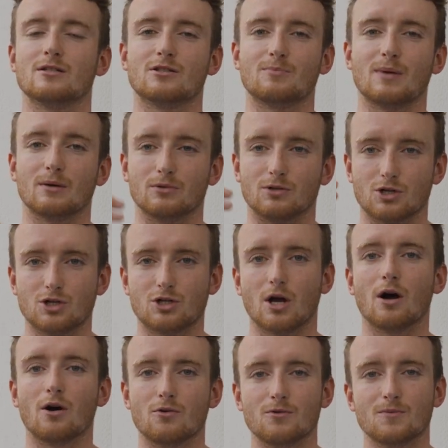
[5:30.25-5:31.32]
and to be able to
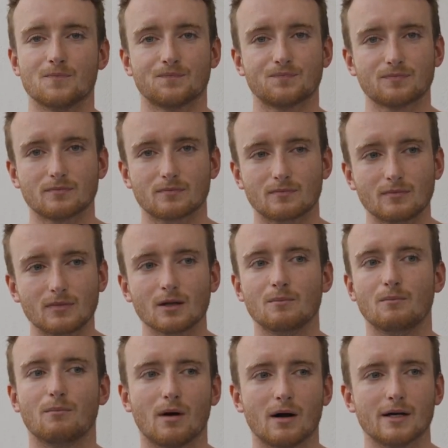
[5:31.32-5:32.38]
show
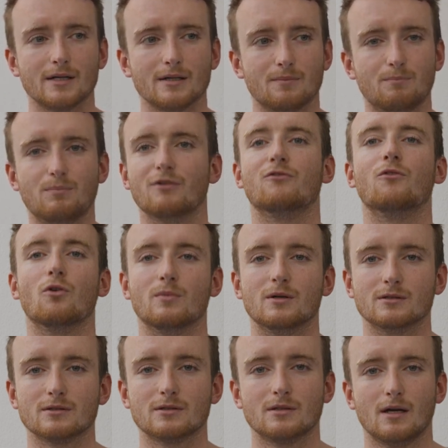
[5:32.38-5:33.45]
my
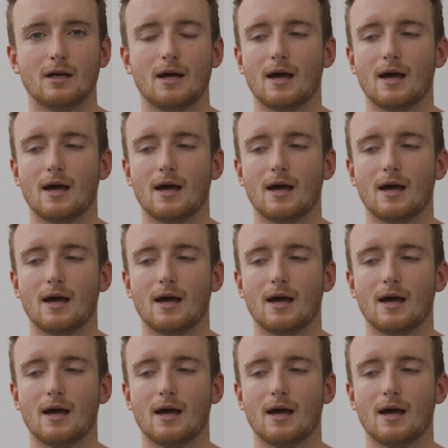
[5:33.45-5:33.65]
performance.